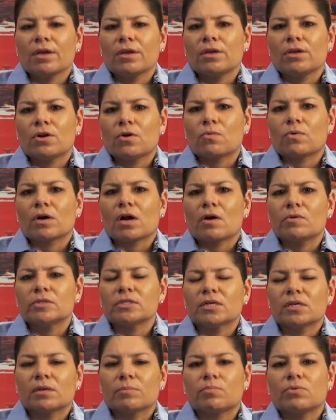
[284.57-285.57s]
You know, we're
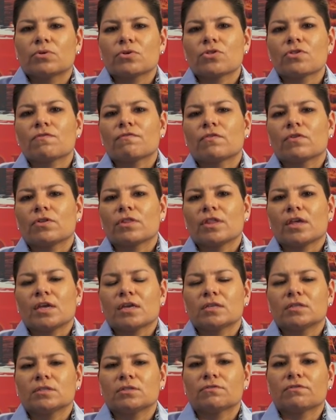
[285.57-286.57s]
always going to push for
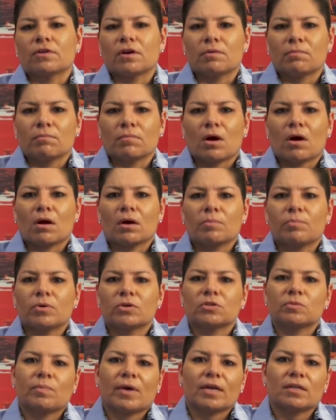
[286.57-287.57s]
things from our
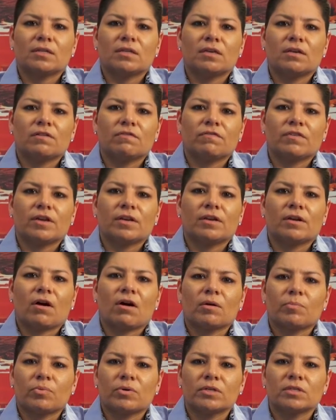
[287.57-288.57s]
perspective and
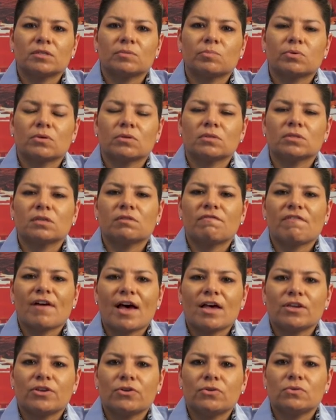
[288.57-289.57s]
our principles and
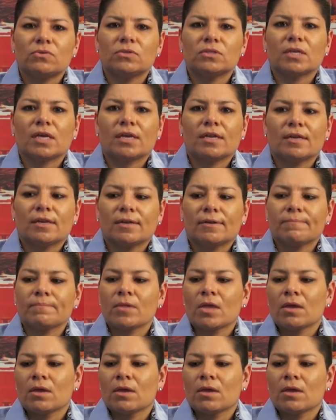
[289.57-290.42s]
values, and,